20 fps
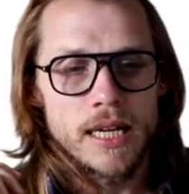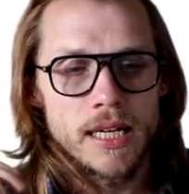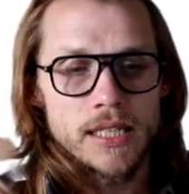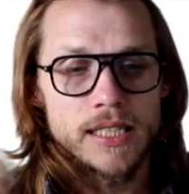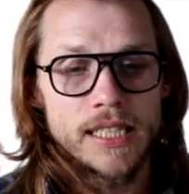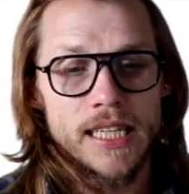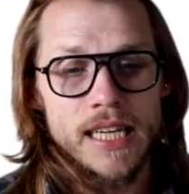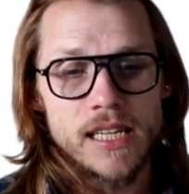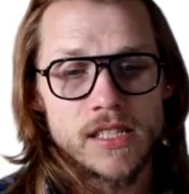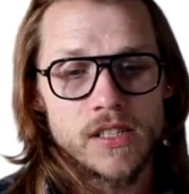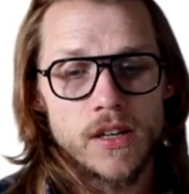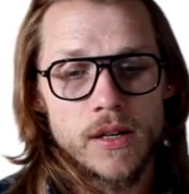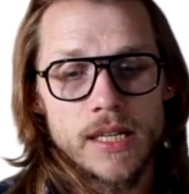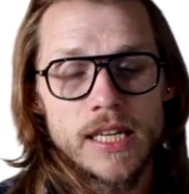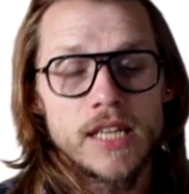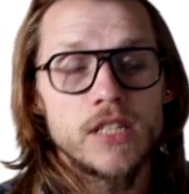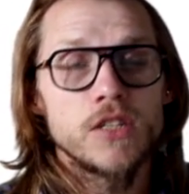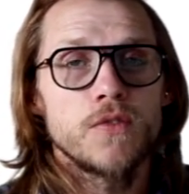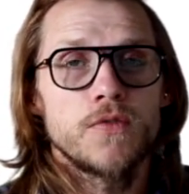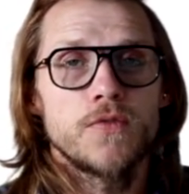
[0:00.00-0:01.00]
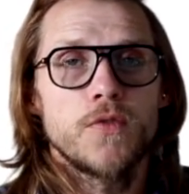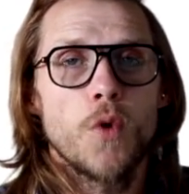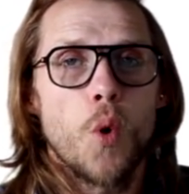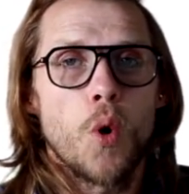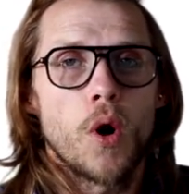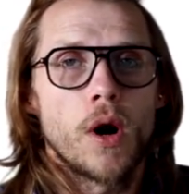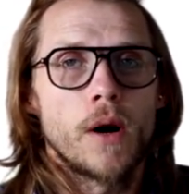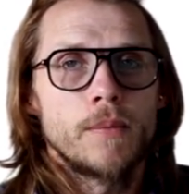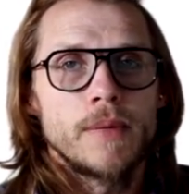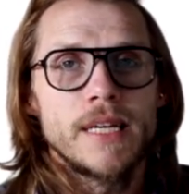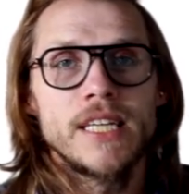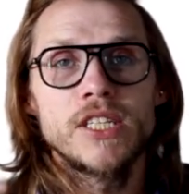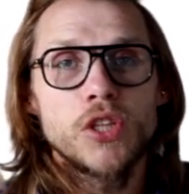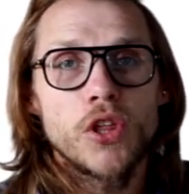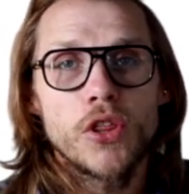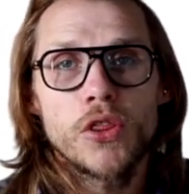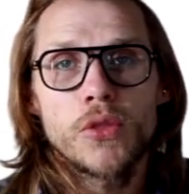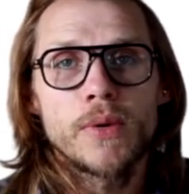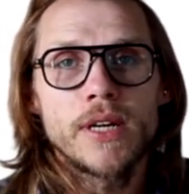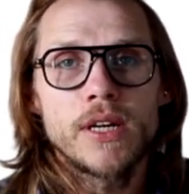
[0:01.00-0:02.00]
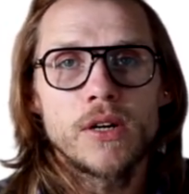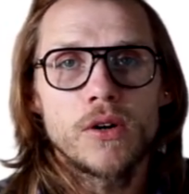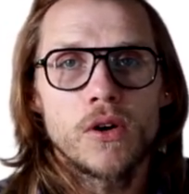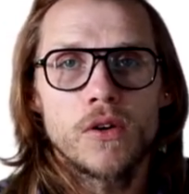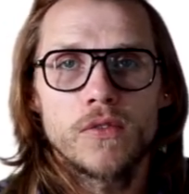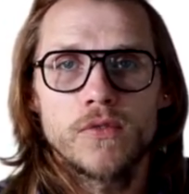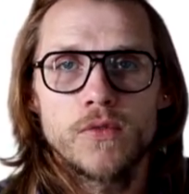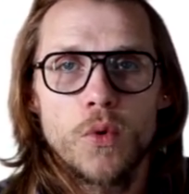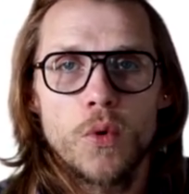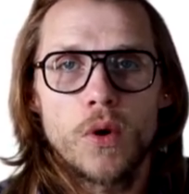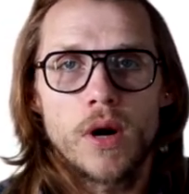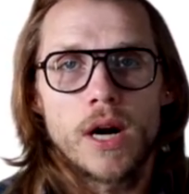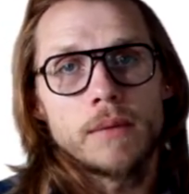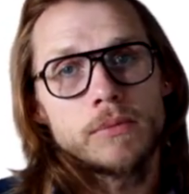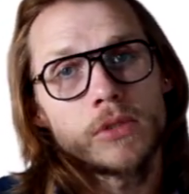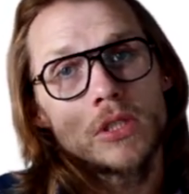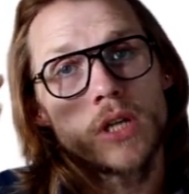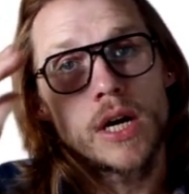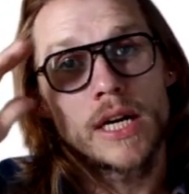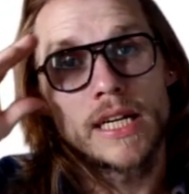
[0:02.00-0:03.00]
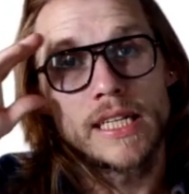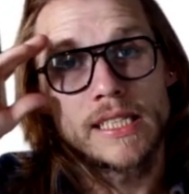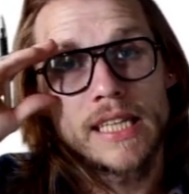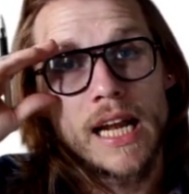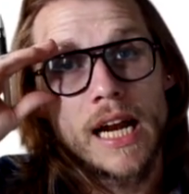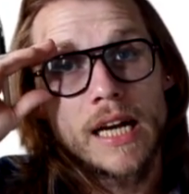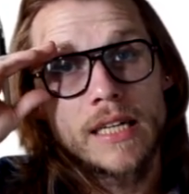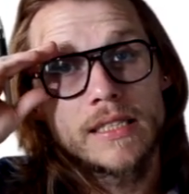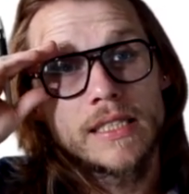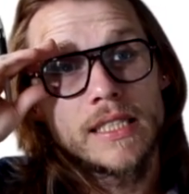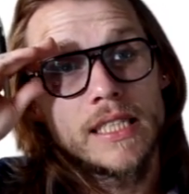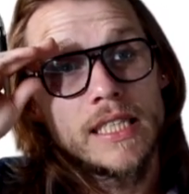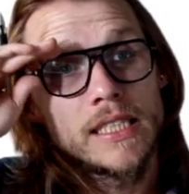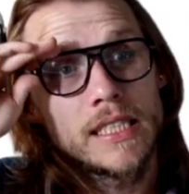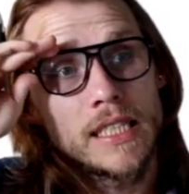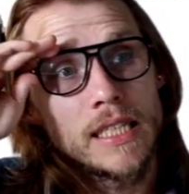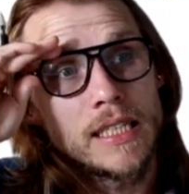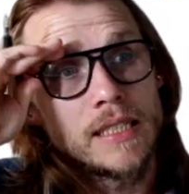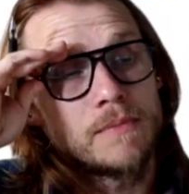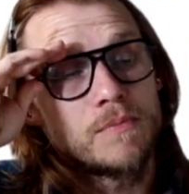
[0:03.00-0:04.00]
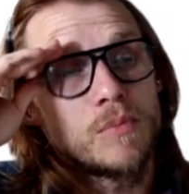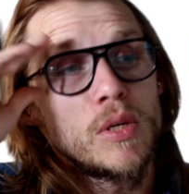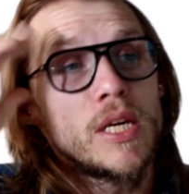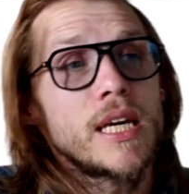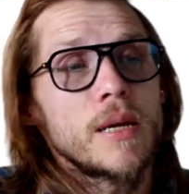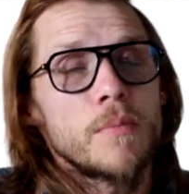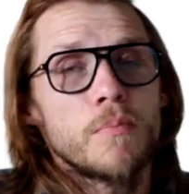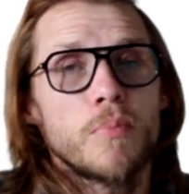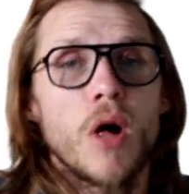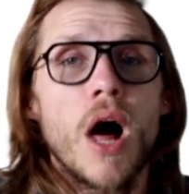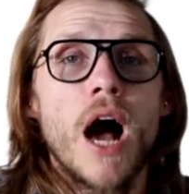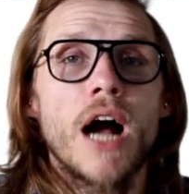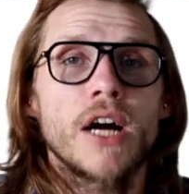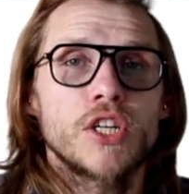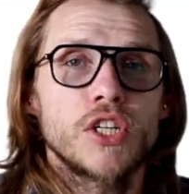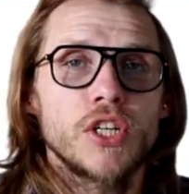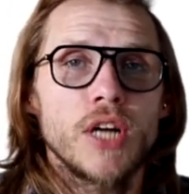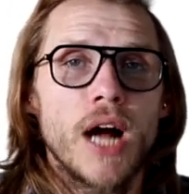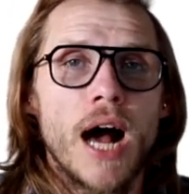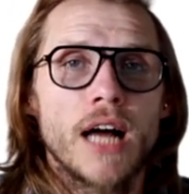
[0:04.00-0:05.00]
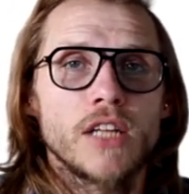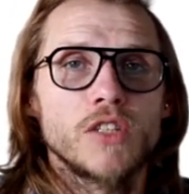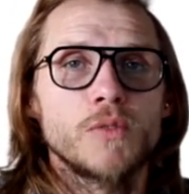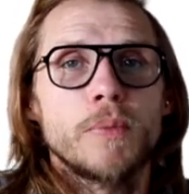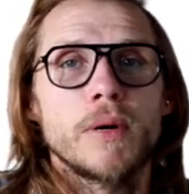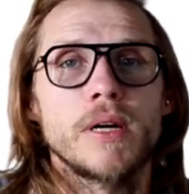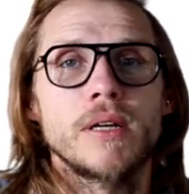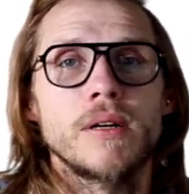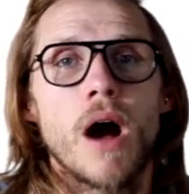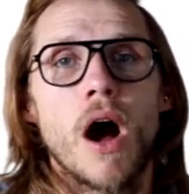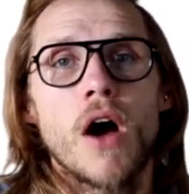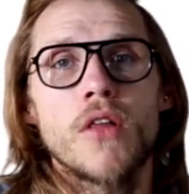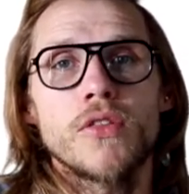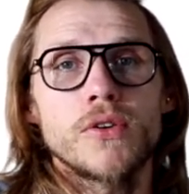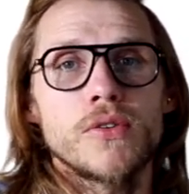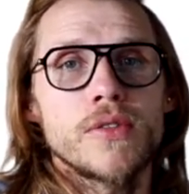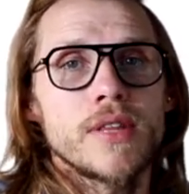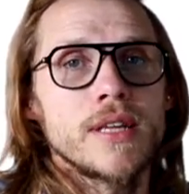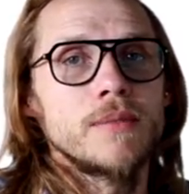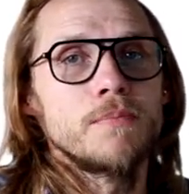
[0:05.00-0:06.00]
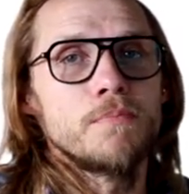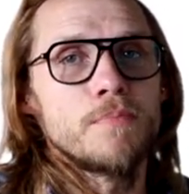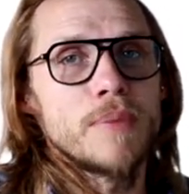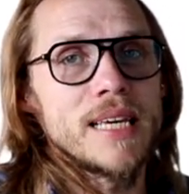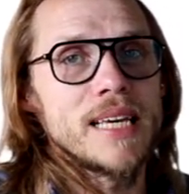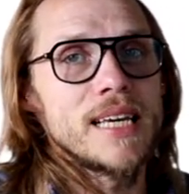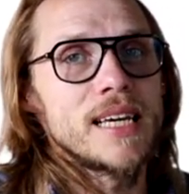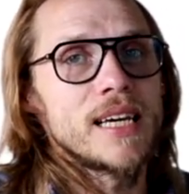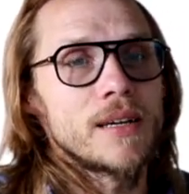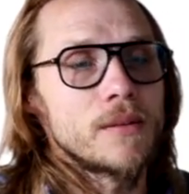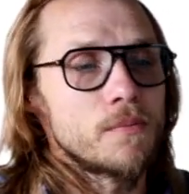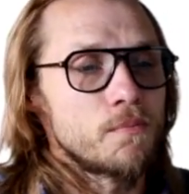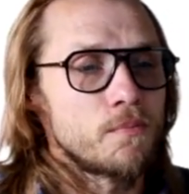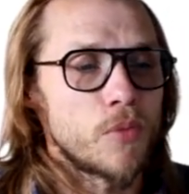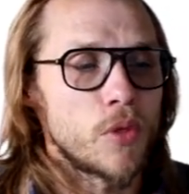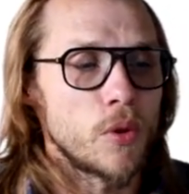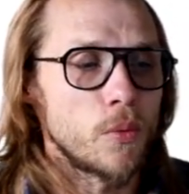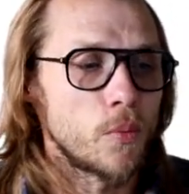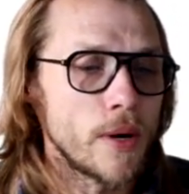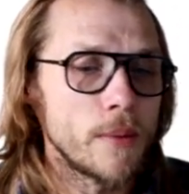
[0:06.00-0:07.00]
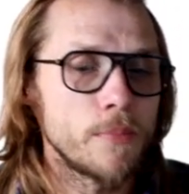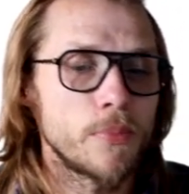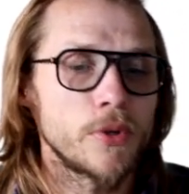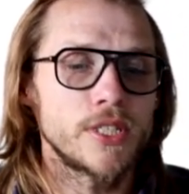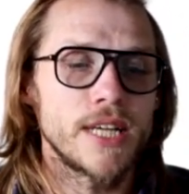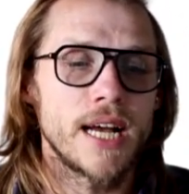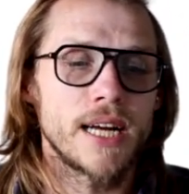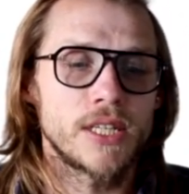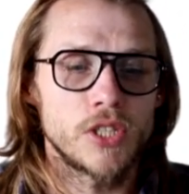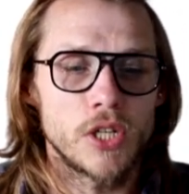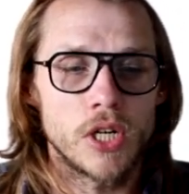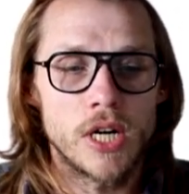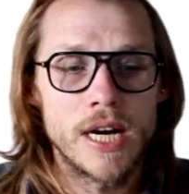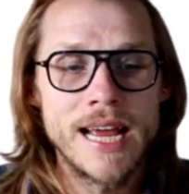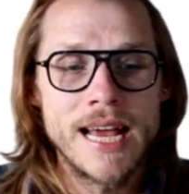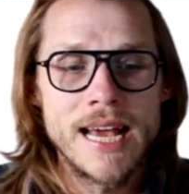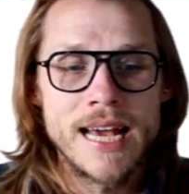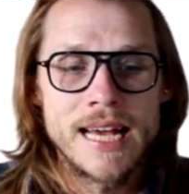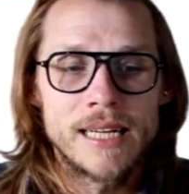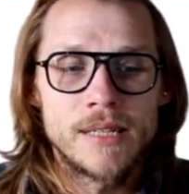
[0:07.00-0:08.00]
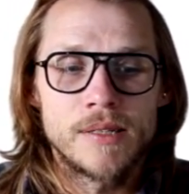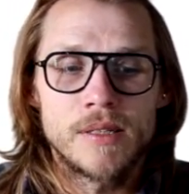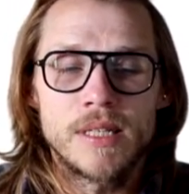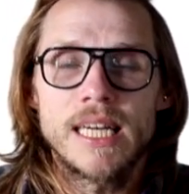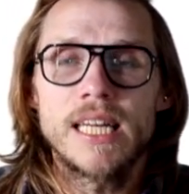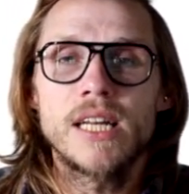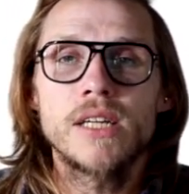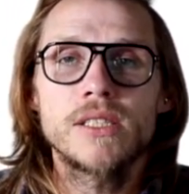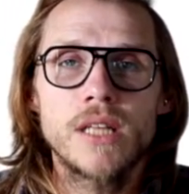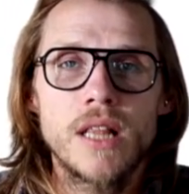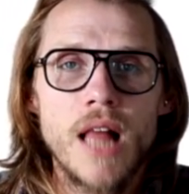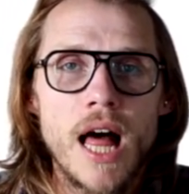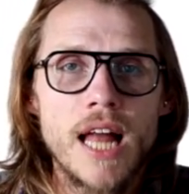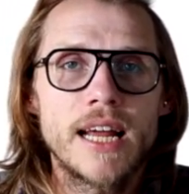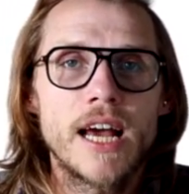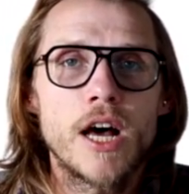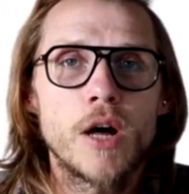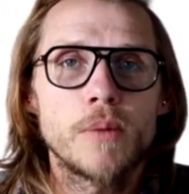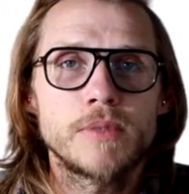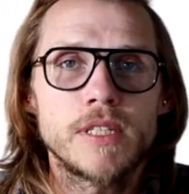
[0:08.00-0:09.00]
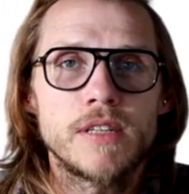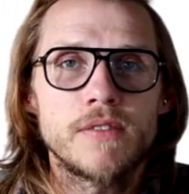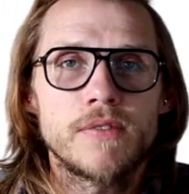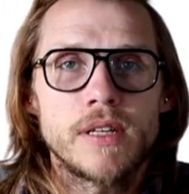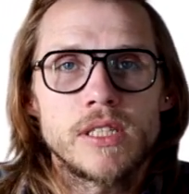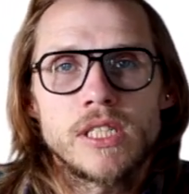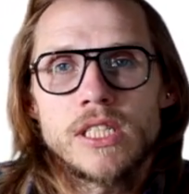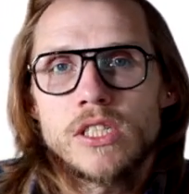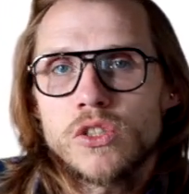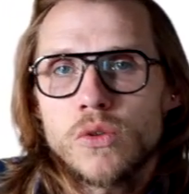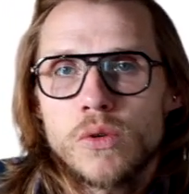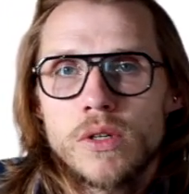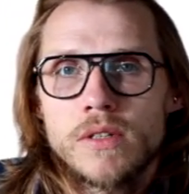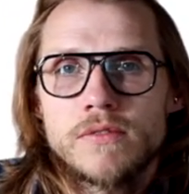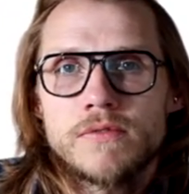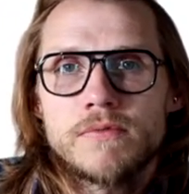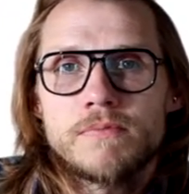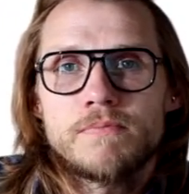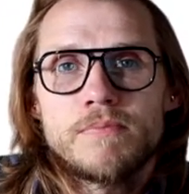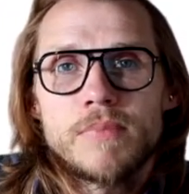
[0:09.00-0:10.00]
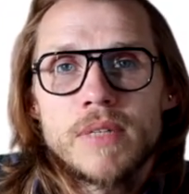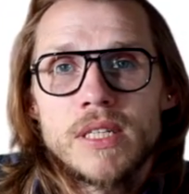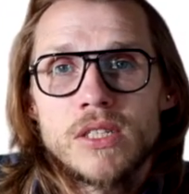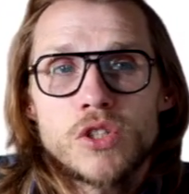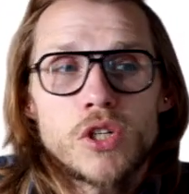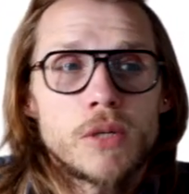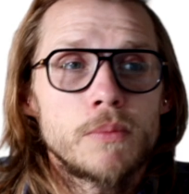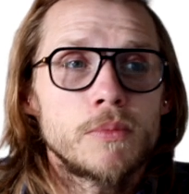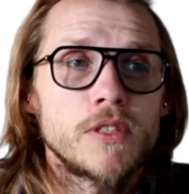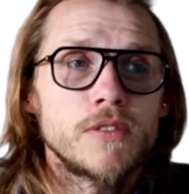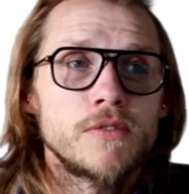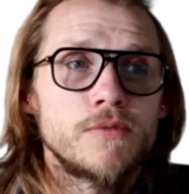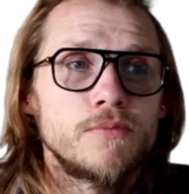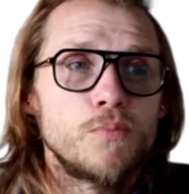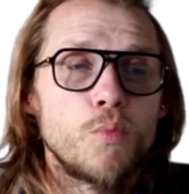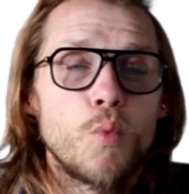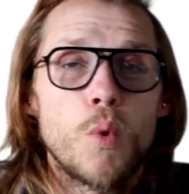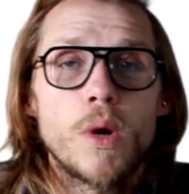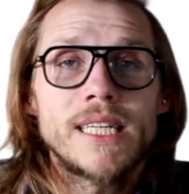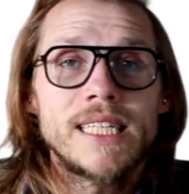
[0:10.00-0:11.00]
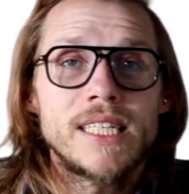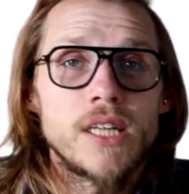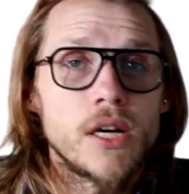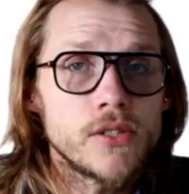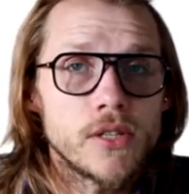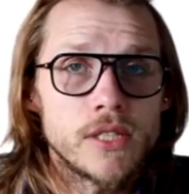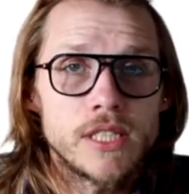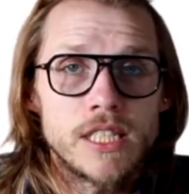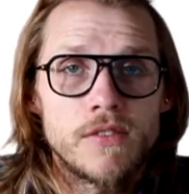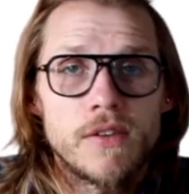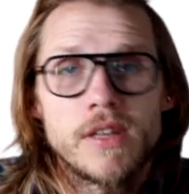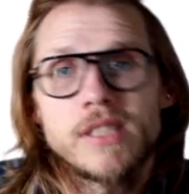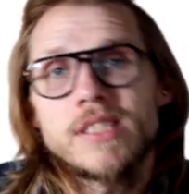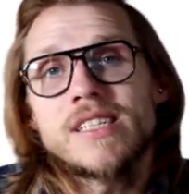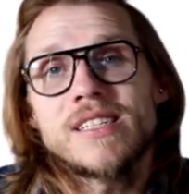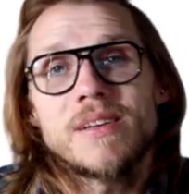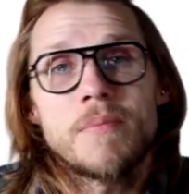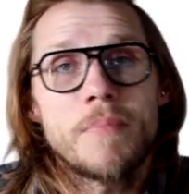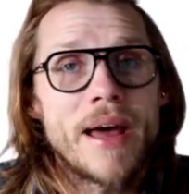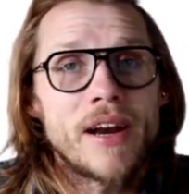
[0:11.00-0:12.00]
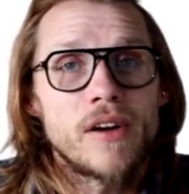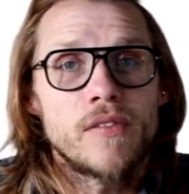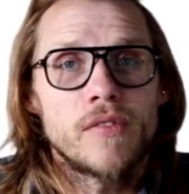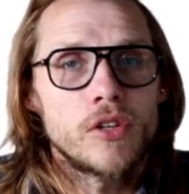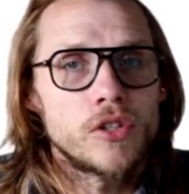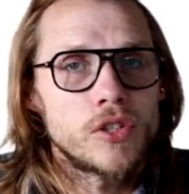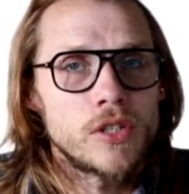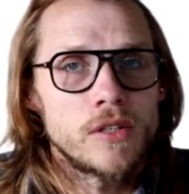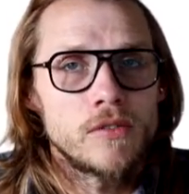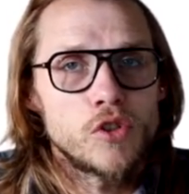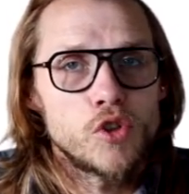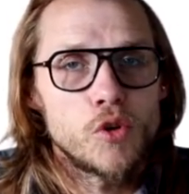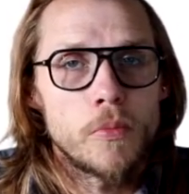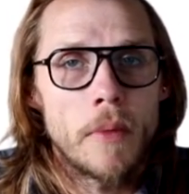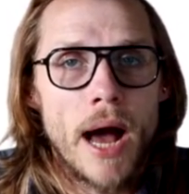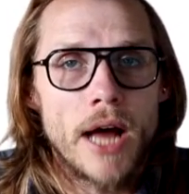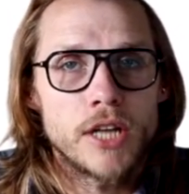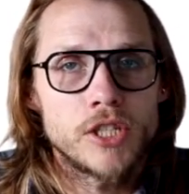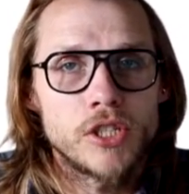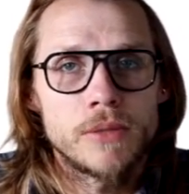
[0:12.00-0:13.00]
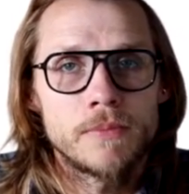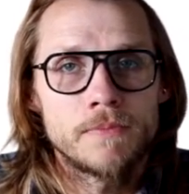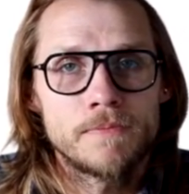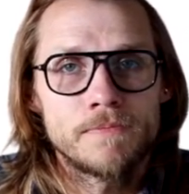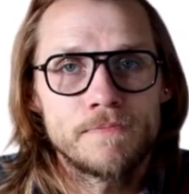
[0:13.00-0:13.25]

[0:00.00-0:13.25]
Because he's a 4. He's the 3 or a 4. I'm sorry, he can block shots, but other than being the rim protector, he does a lot of help defense. He's sort of, in terms of what he does on defense, is a better version of Zubac.